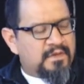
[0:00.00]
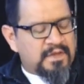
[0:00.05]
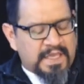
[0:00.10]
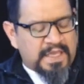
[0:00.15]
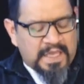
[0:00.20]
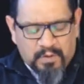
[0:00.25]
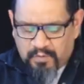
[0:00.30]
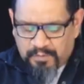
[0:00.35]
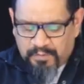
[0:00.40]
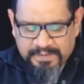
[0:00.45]

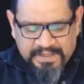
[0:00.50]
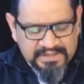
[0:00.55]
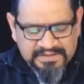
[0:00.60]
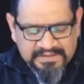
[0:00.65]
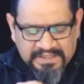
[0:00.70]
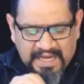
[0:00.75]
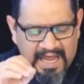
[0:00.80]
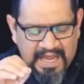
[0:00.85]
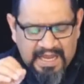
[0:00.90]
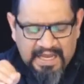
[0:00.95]
It will be a
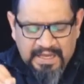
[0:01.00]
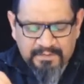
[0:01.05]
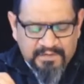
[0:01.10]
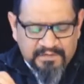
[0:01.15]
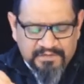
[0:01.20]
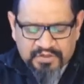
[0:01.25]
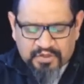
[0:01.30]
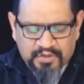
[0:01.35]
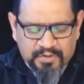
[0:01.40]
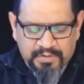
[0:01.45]
time of
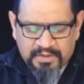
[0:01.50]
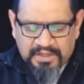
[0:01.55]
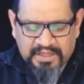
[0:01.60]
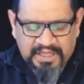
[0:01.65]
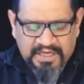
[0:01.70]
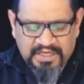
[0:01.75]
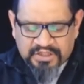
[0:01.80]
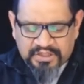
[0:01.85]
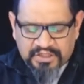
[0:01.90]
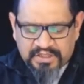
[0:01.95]

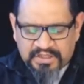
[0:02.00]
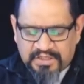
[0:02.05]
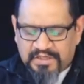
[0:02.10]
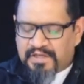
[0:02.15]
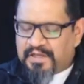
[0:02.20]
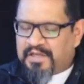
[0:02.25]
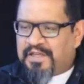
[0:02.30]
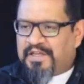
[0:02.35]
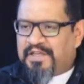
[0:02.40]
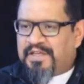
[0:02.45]
tribulation
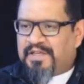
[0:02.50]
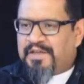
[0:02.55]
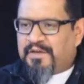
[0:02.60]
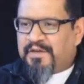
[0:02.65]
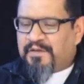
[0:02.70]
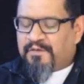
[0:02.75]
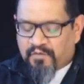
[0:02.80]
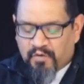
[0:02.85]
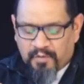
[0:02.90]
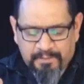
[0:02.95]

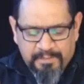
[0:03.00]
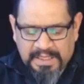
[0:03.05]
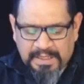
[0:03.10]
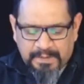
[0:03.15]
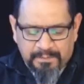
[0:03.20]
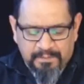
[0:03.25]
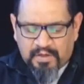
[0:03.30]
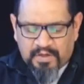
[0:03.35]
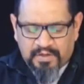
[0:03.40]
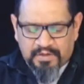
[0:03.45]
for
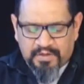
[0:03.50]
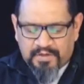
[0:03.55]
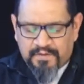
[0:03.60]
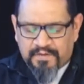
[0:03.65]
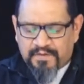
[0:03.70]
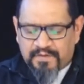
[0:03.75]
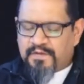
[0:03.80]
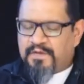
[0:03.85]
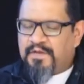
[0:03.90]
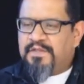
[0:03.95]
people on
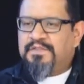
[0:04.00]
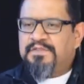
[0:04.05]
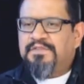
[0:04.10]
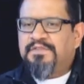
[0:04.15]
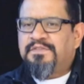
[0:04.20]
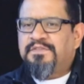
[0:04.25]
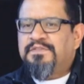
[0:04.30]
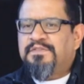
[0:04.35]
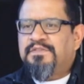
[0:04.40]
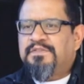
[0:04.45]
earth.
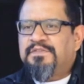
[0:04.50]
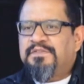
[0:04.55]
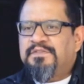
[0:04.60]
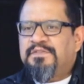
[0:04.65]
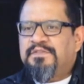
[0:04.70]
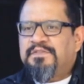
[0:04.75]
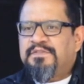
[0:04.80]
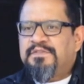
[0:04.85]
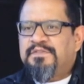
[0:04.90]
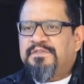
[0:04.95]

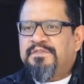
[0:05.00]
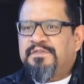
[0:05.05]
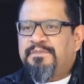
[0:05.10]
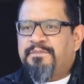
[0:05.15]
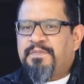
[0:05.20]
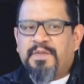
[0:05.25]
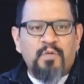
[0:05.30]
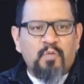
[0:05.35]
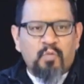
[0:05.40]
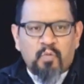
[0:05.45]

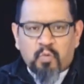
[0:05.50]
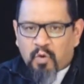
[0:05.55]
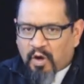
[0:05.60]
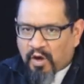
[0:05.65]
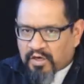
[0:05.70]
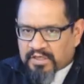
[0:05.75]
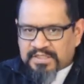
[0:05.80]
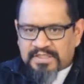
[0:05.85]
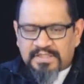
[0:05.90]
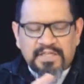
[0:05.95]
Be the
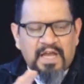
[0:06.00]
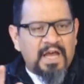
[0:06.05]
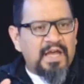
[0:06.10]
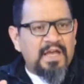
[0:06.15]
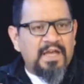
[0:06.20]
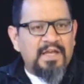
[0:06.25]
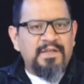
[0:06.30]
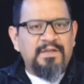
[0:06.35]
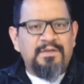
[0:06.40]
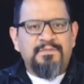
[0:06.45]
worst
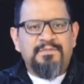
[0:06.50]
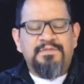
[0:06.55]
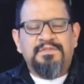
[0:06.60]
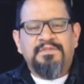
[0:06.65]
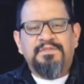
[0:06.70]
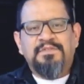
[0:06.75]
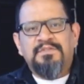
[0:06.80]
time